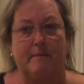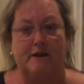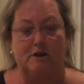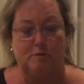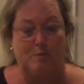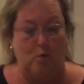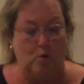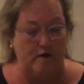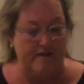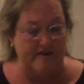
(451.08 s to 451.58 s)

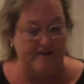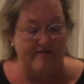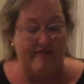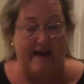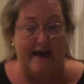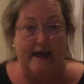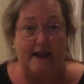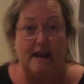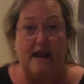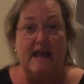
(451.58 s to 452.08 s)
much more than
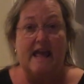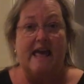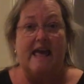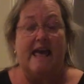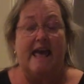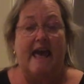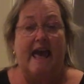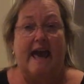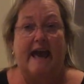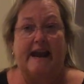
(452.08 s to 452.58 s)
that.
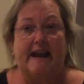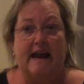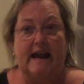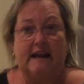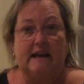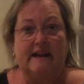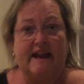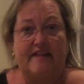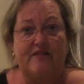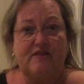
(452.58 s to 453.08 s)
And
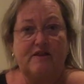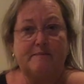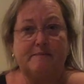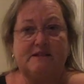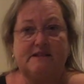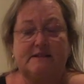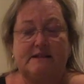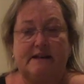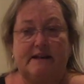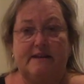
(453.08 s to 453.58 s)
I let them
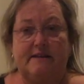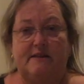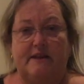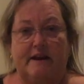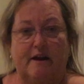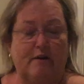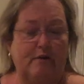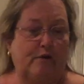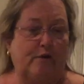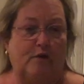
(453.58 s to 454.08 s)
sit in
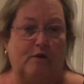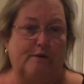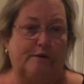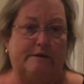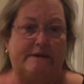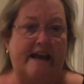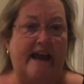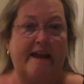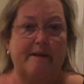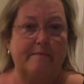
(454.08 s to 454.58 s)
there for
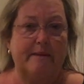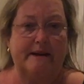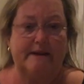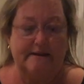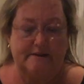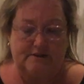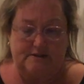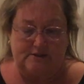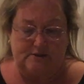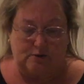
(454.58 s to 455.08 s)
10
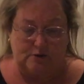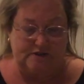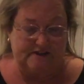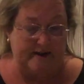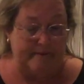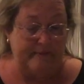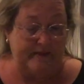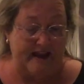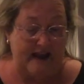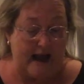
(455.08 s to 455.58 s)
minutes or
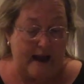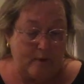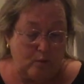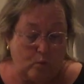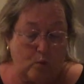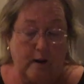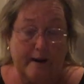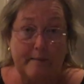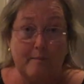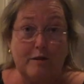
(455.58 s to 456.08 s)
something.
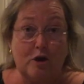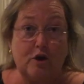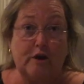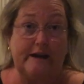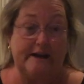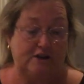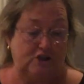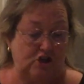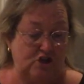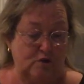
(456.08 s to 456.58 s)
What I'm
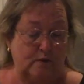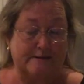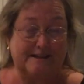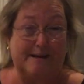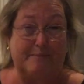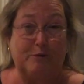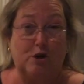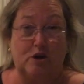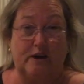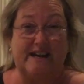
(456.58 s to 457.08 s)
looking to do is
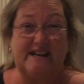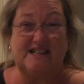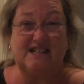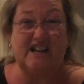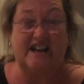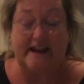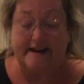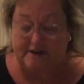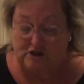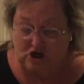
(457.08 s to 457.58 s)
I'm looking
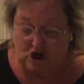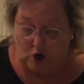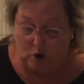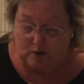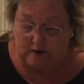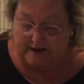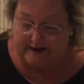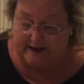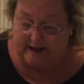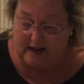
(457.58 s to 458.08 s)
to like
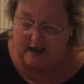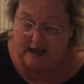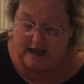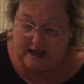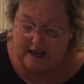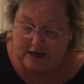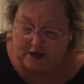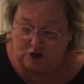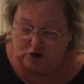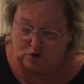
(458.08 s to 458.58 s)
totally
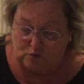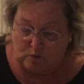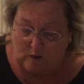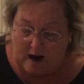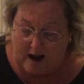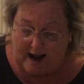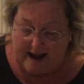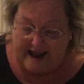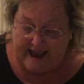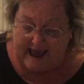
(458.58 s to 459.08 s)

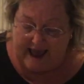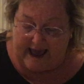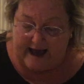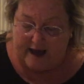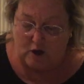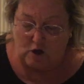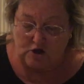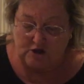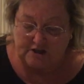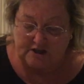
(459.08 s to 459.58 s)
dry
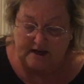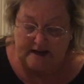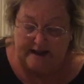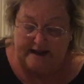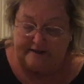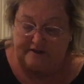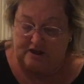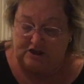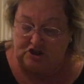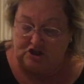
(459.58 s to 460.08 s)
out
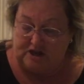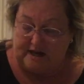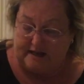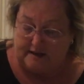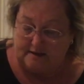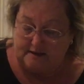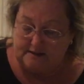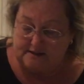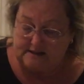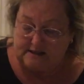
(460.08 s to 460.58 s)
the
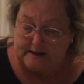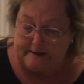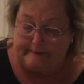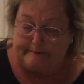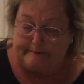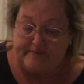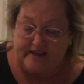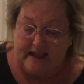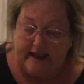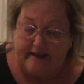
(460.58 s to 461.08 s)
shells,
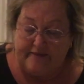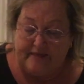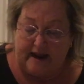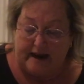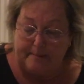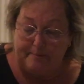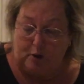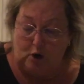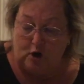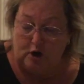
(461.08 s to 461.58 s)
and then
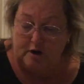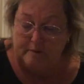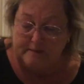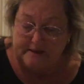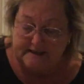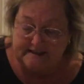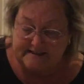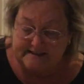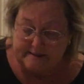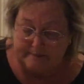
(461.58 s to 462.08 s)
I put them
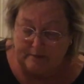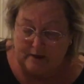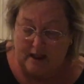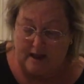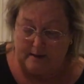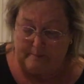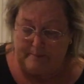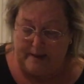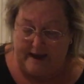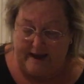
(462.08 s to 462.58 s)
in a
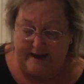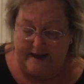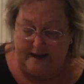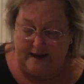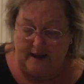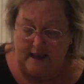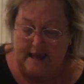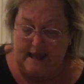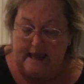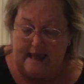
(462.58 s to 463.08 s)
Ziploc bag,
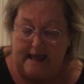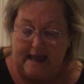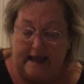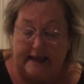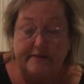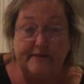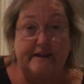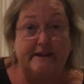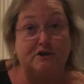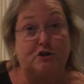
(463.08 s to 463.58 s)

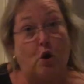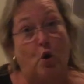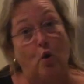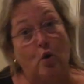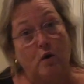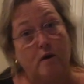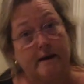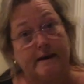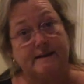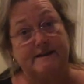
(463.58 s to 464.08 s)
and then
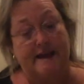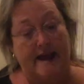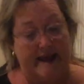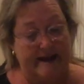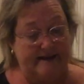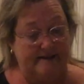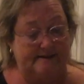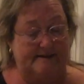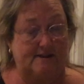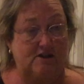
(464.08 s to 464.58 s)
Tori
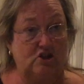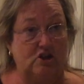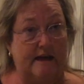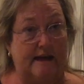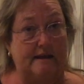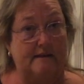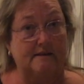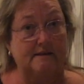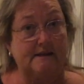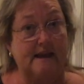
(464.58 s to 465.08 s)
takes the
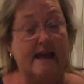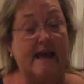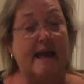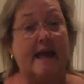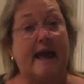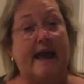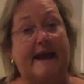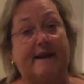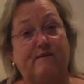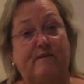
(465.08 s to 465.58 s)
shells
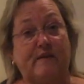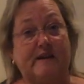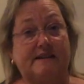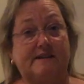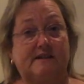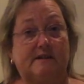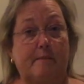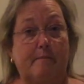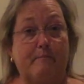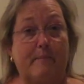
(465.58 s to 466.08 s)
and
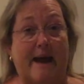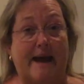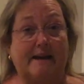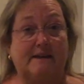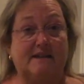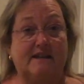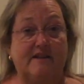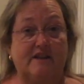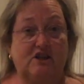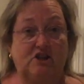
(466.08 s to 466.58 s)
feeds them back
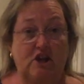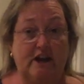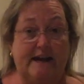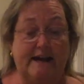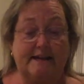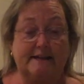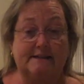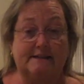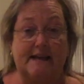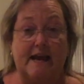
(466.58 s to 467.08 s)
to the
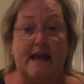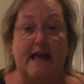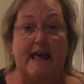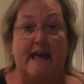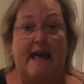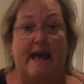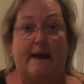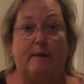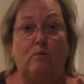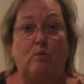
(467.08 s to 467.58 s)
chickens.
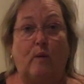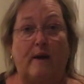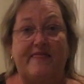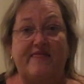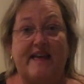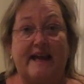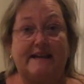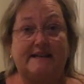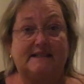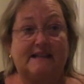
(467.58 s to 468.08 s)
And what
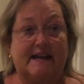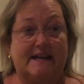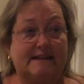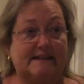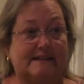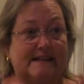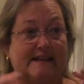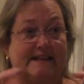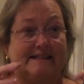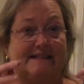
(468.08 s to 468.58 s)
that does
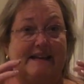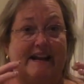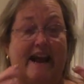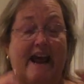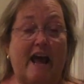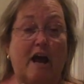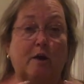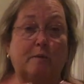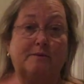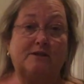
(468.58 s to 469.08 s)
is it
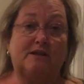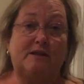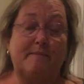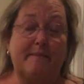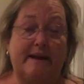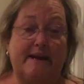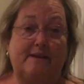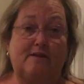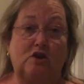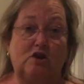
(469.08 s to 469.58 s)
helps to
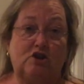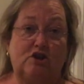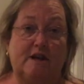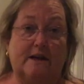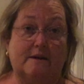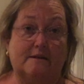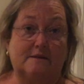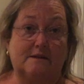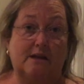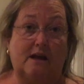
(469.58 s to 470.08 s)
make their
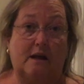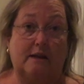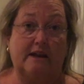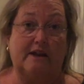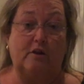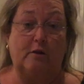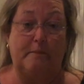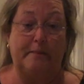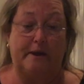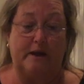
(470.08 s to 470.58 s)
shells a
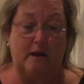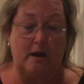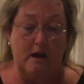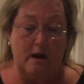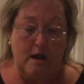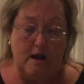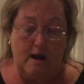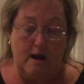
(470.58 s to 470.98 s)
little bit